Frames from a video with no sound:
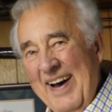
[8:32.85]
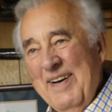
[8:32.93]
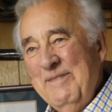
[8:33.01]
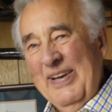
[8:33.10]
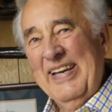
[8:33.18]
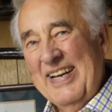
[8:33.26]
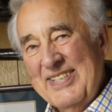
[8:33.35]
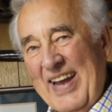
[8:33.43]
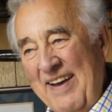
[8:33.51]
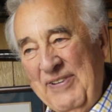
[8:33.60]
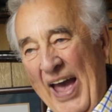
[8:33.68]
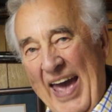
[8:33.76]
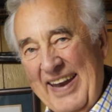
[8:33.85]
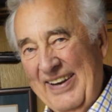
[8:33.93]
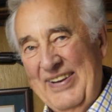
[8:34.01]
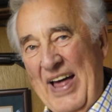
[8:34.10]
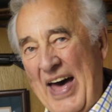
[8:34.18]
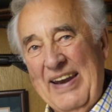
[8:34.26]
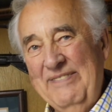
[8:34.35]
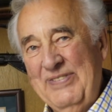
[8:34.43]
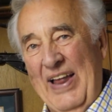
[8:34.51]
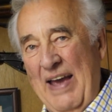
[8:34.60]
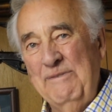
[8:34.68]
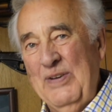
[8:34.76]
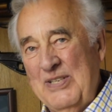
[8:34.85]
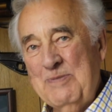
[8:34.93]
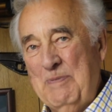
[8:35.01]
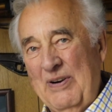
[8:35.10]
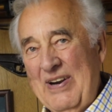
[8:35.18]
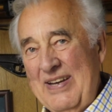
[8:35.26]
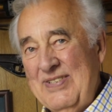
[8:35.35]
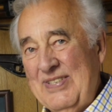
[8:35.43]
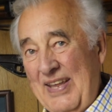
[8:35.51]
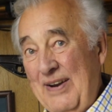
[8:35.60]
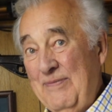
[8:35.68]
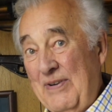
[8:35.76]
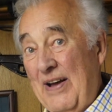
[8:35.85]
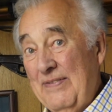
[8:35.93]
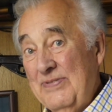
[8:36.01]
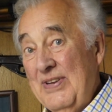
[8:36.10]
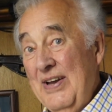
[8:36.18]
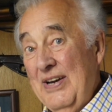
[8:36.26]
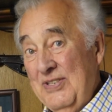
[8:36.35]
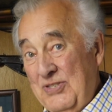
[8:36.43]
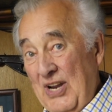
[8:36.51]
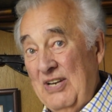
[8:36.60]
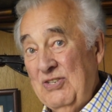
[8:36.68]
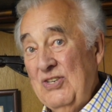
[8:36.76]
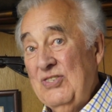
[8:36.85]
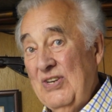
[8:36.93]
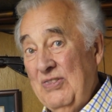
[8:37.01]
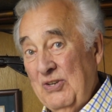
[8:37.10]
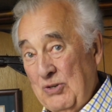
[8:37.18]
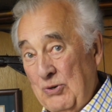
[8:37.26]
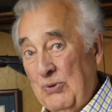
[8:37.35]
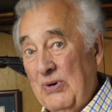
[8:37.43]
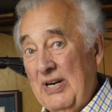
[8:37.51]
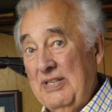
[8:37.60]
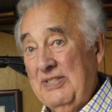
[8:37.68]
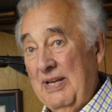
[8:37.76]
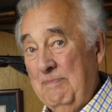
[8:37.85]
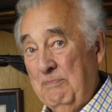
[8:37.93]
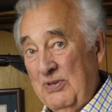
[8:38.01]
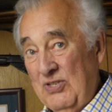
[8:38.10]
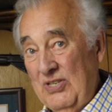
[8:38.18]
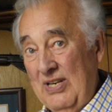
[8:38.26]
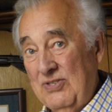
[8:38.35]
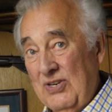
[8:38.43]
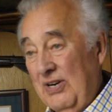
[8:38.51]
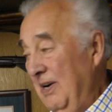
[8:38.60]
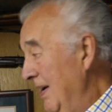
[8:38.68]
"Because I've had a lot of life experience that involves judges and the court and procedure."